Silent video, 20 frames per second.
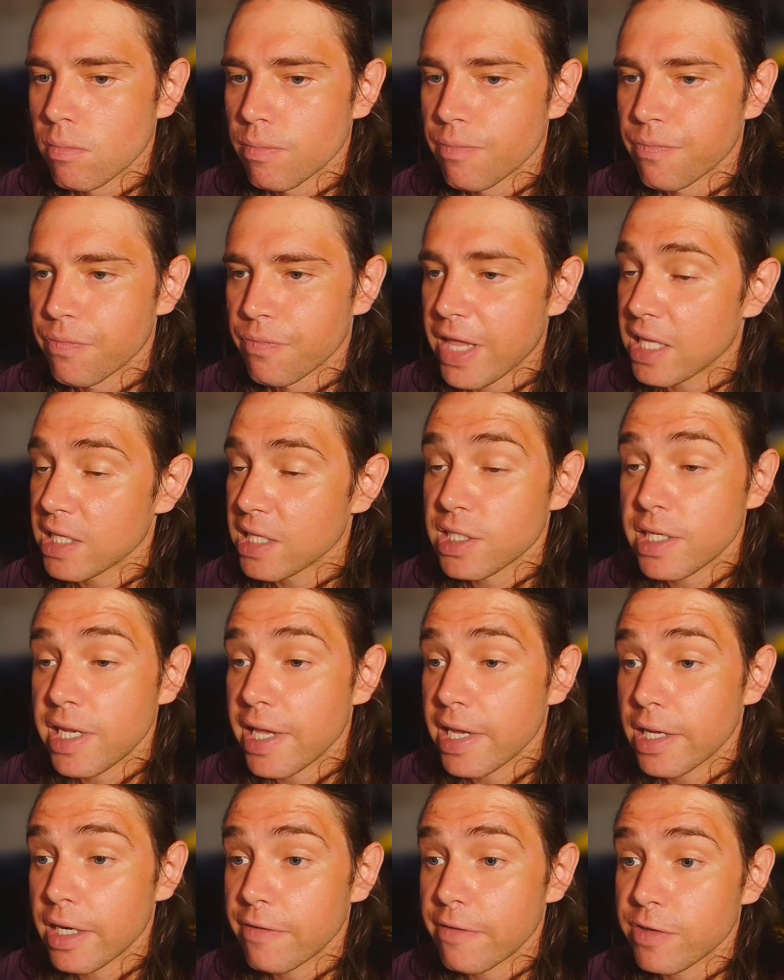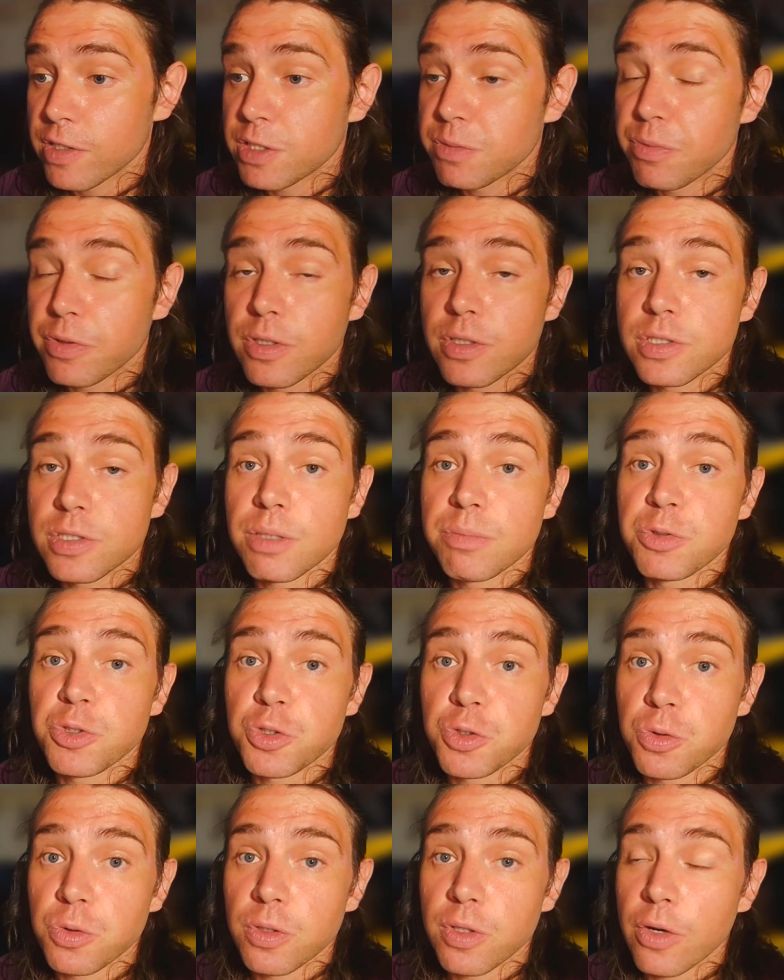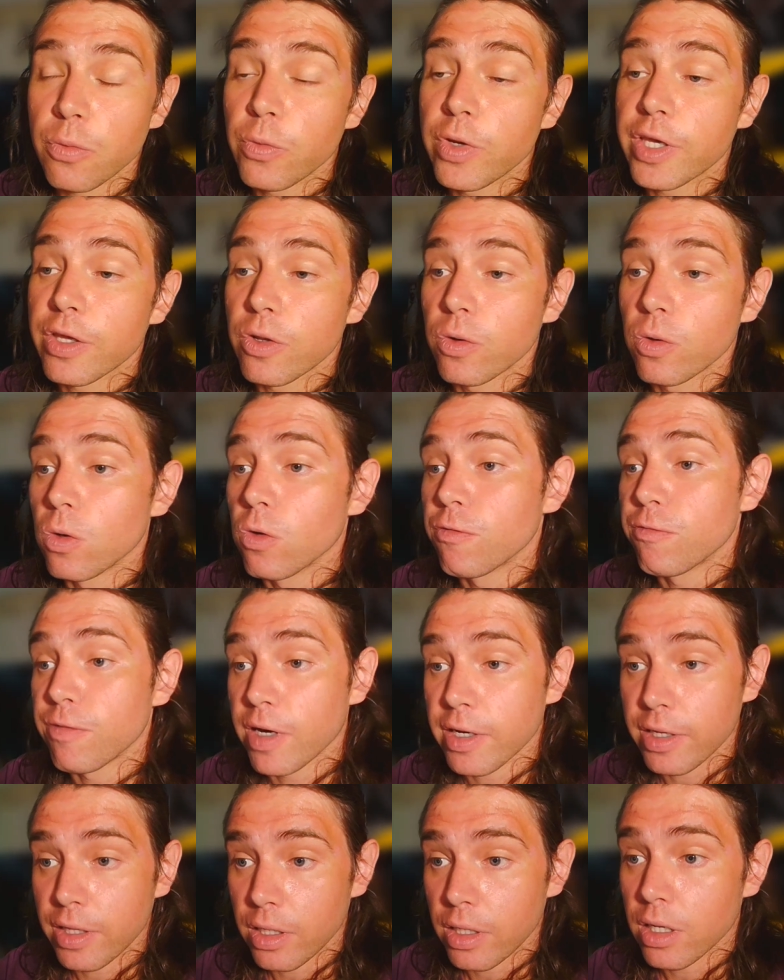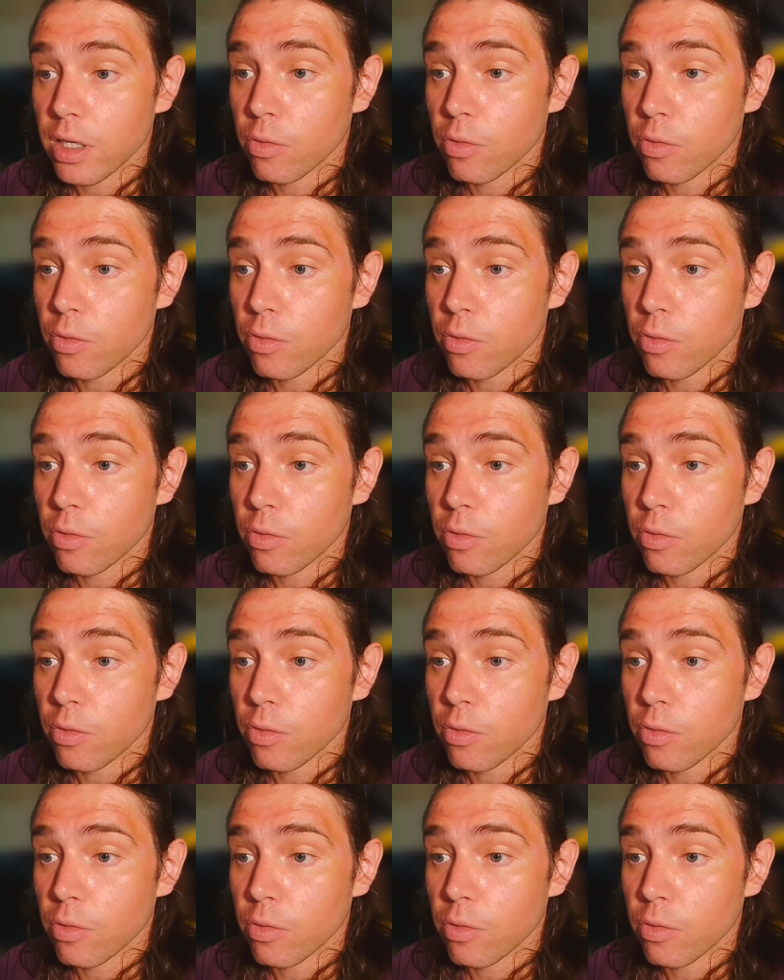That's a negative experience I'm sure that we can all fucking go